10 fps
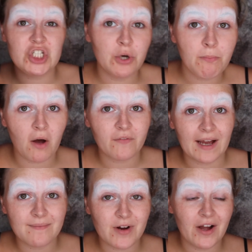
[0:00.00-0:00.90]
jump off
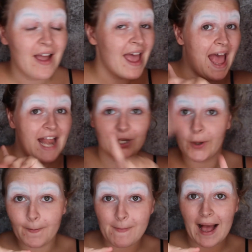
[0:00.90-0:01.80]
camera and
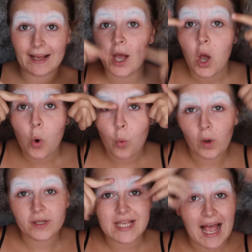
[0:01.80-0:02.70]
come back
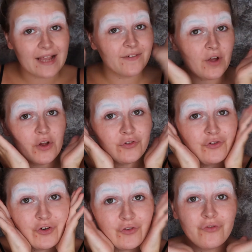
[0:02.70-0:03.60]
once I've
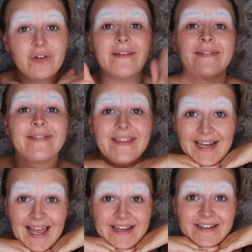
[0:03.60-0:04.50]
done the
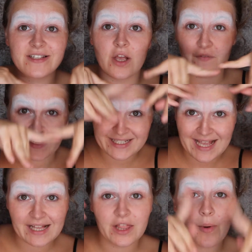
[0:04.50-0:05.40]
layers of
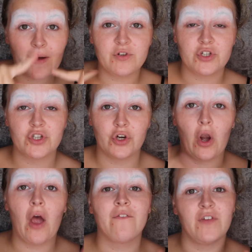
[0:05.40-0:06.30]
exactly what I've just done
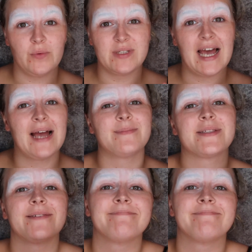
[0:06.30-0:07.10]
a few times.